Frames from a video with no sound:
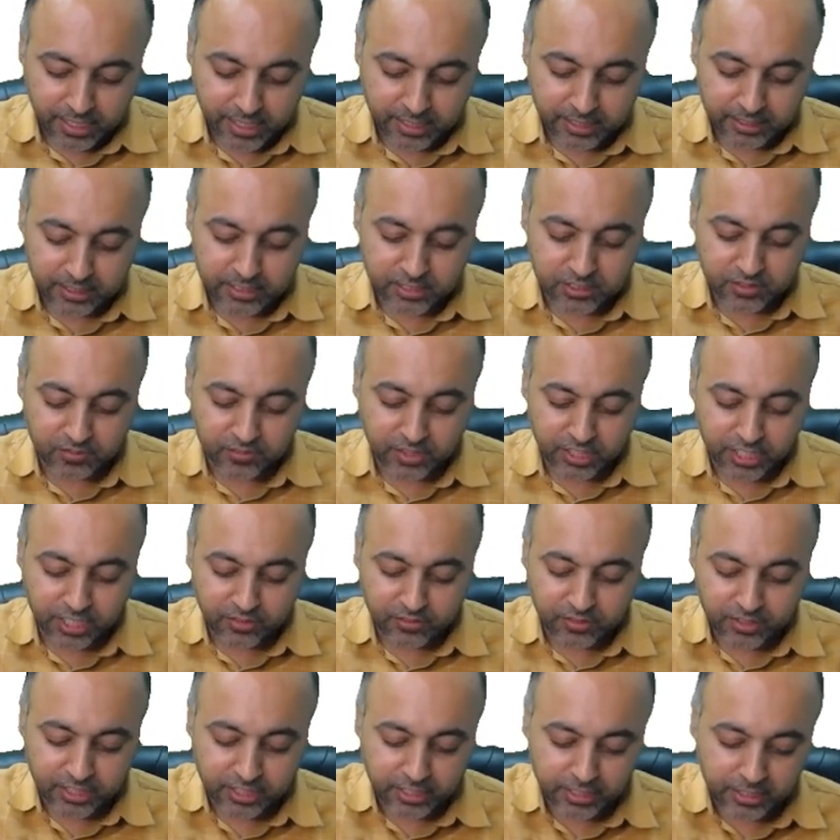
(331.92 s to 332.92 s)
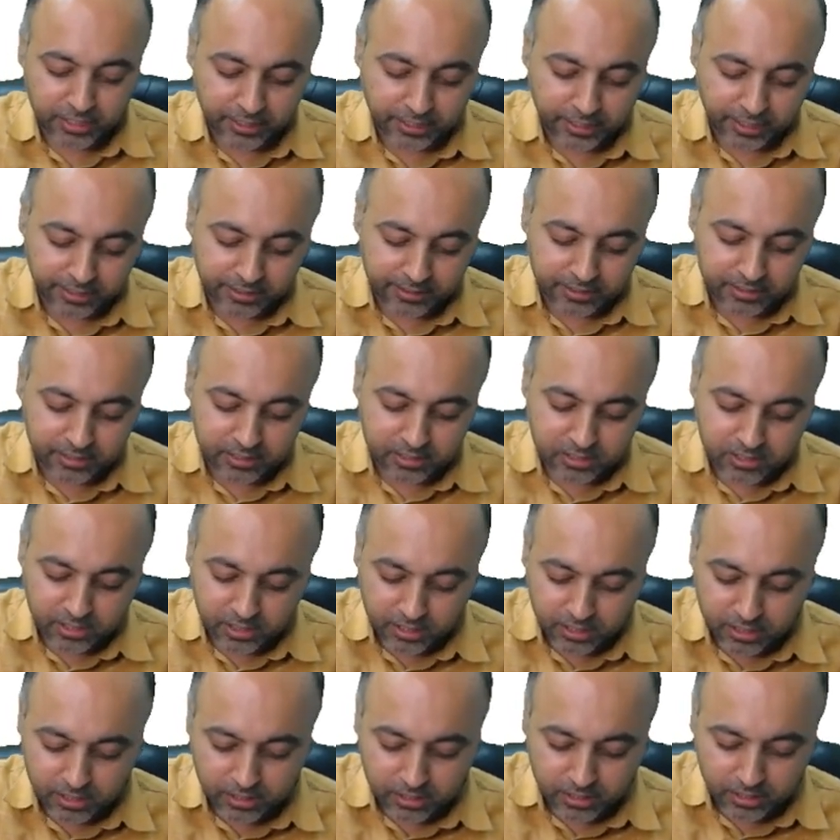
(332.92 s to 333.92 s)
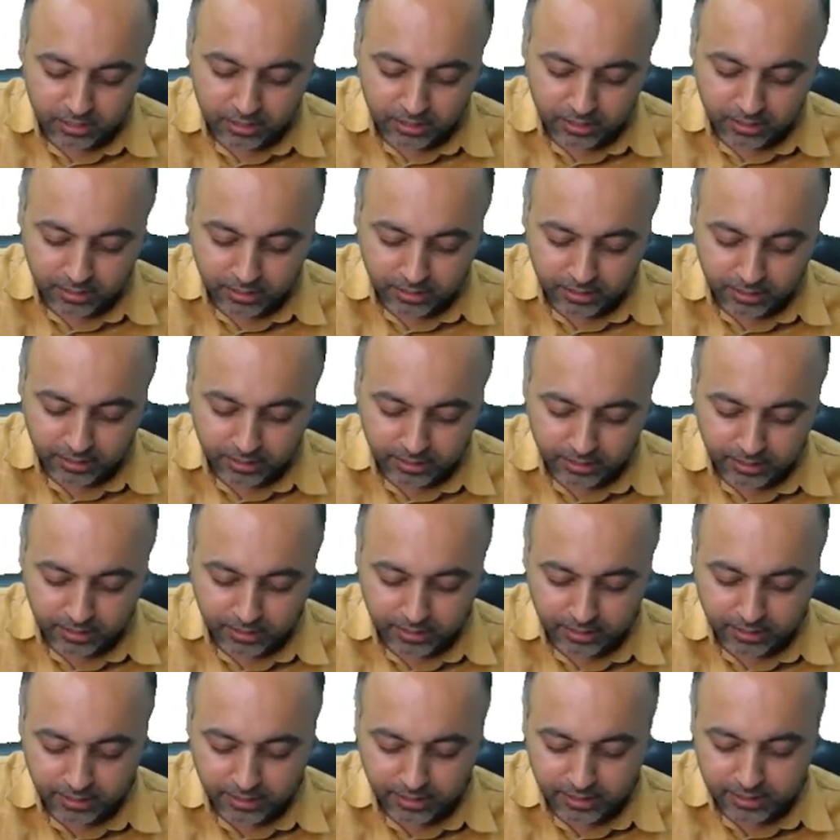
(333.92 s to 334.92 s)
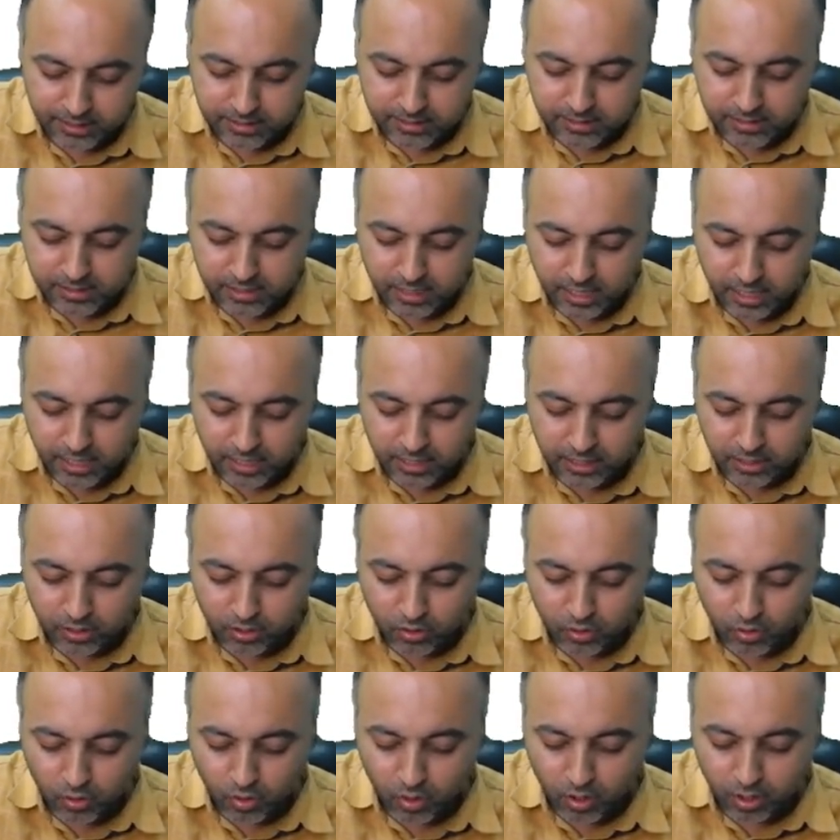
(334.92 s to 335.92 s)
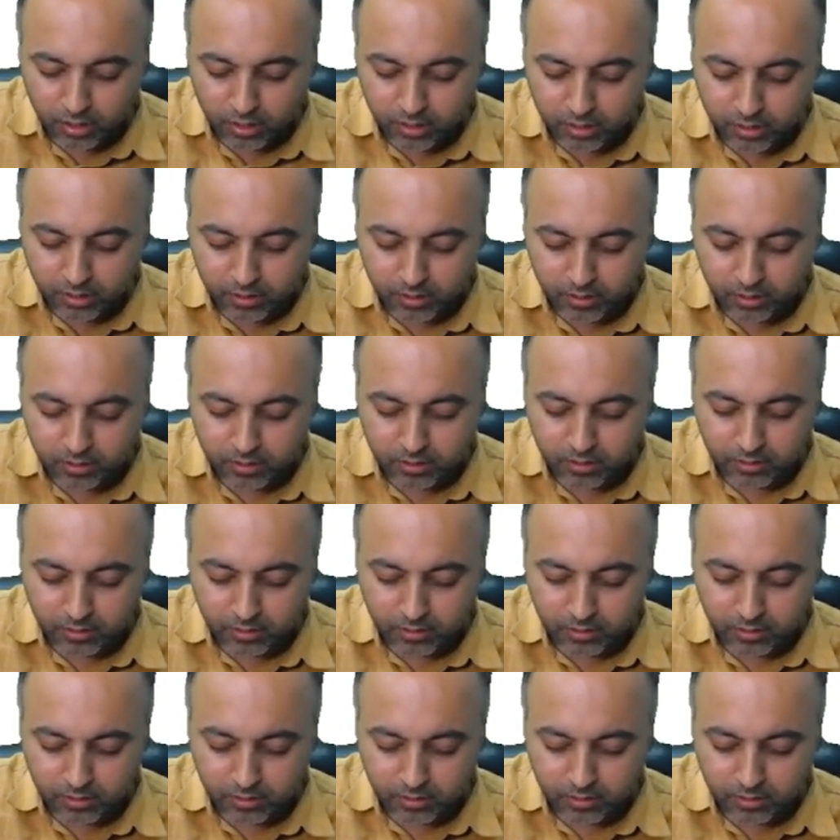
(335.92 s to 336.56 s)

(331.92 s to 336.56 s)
and this very characteristic Casal collar,